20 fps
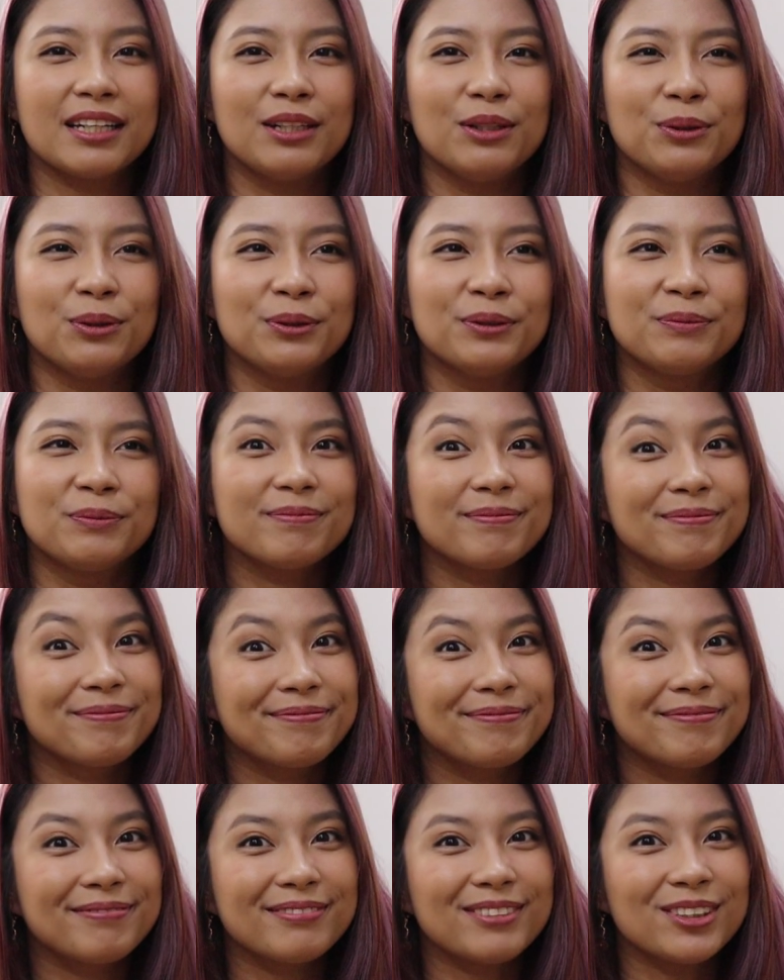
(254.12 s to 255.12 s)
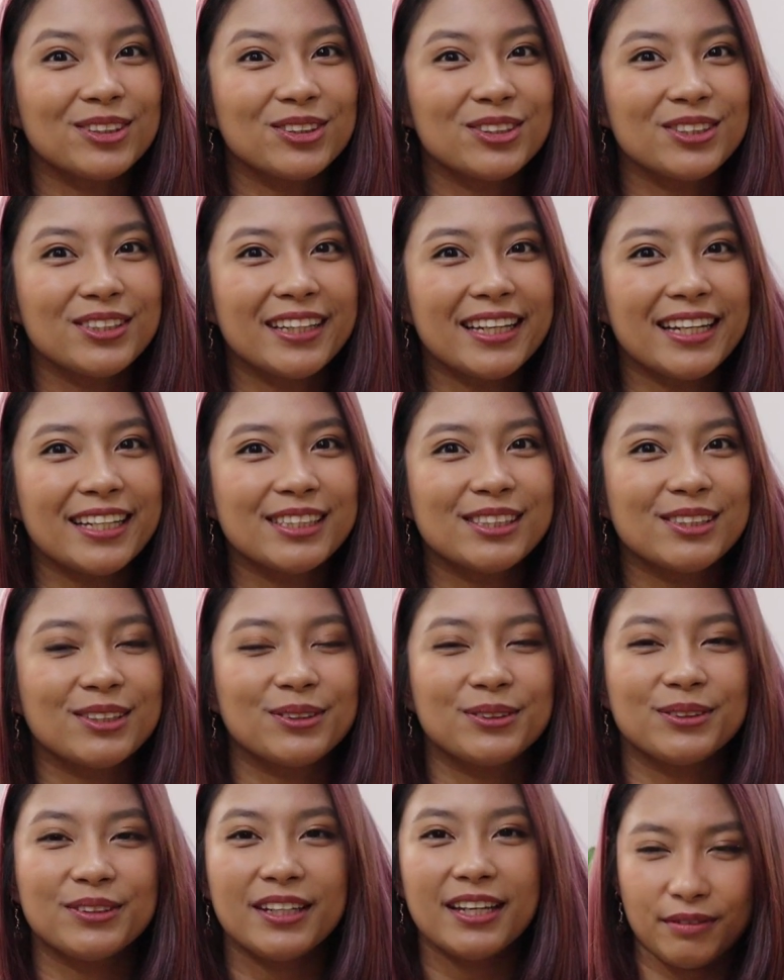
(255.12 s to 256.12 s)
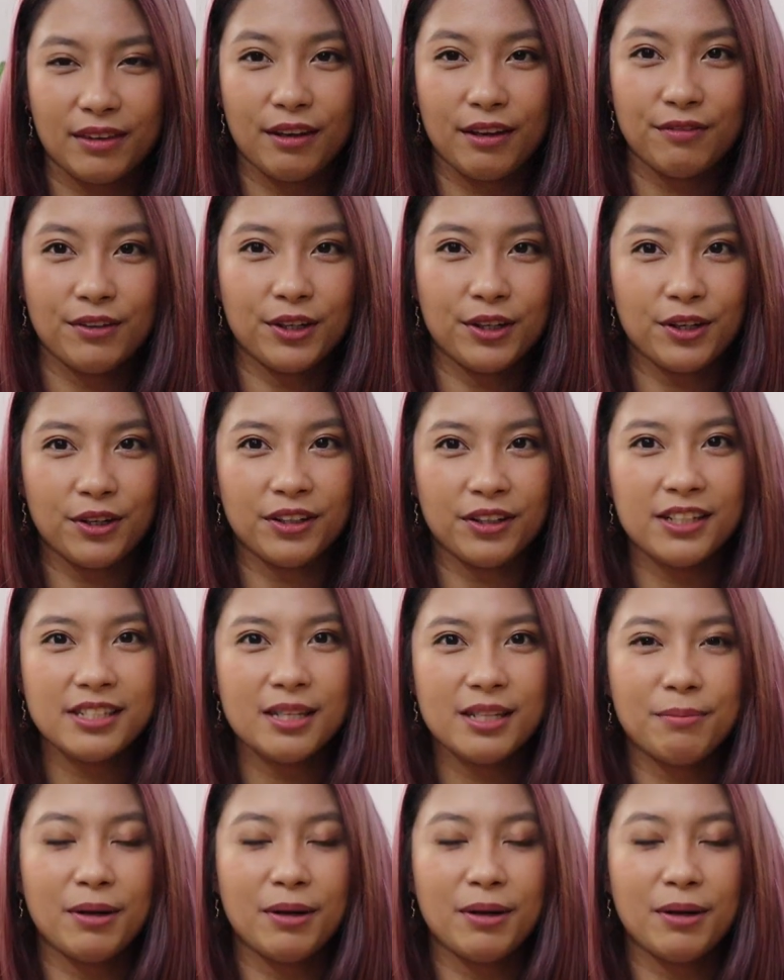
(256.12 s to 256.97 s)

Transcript: alone. Don't you think so? If you're curious